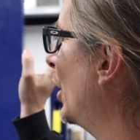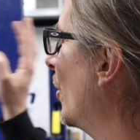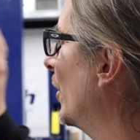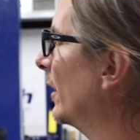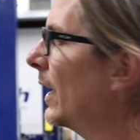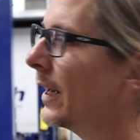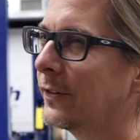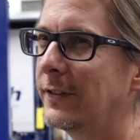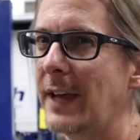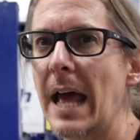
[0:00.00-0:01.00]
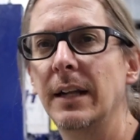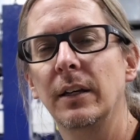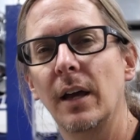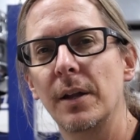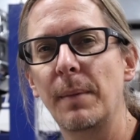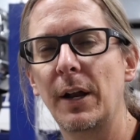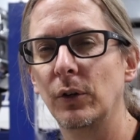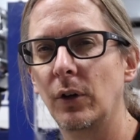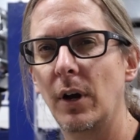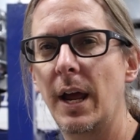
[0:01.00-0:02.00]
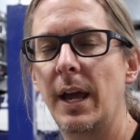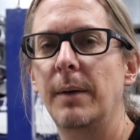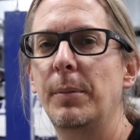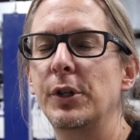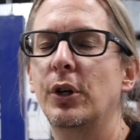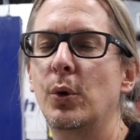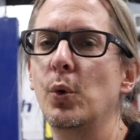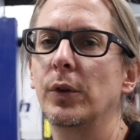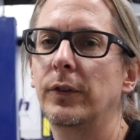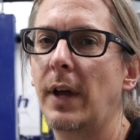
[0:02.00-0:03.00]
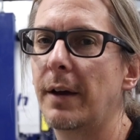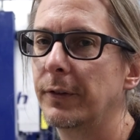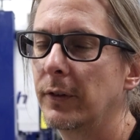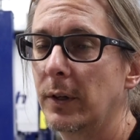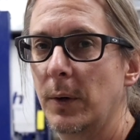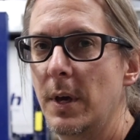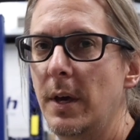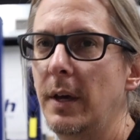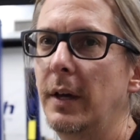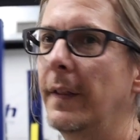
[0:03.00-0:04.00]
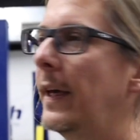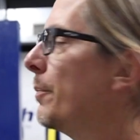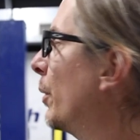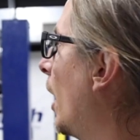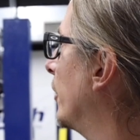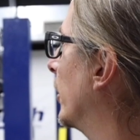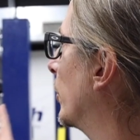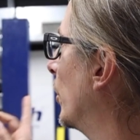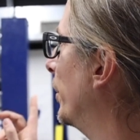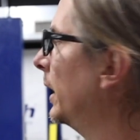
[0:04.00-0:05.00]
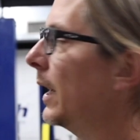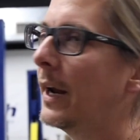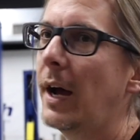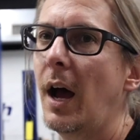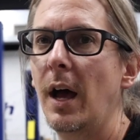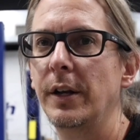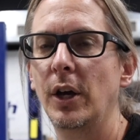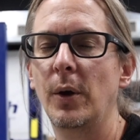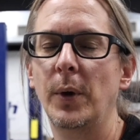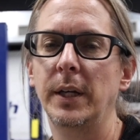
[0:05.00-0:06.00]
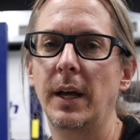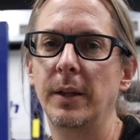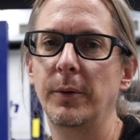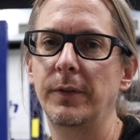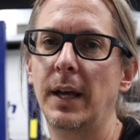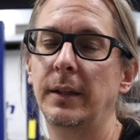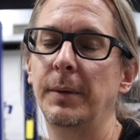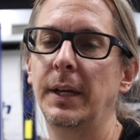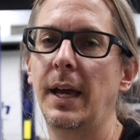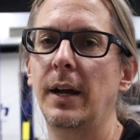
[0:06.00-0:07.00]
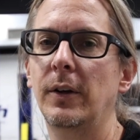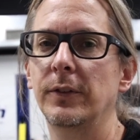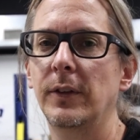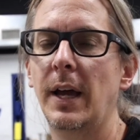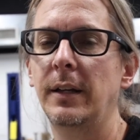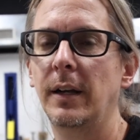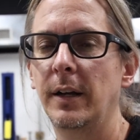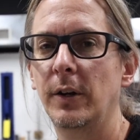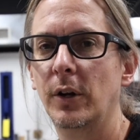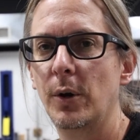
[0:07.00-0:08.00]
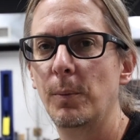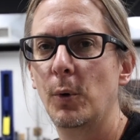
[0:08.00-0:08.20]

going in like a satin gunmetal gray, a bunch of cool stuff. So that project will be kind of ongoing now that we've got the mechanical side done. It'll go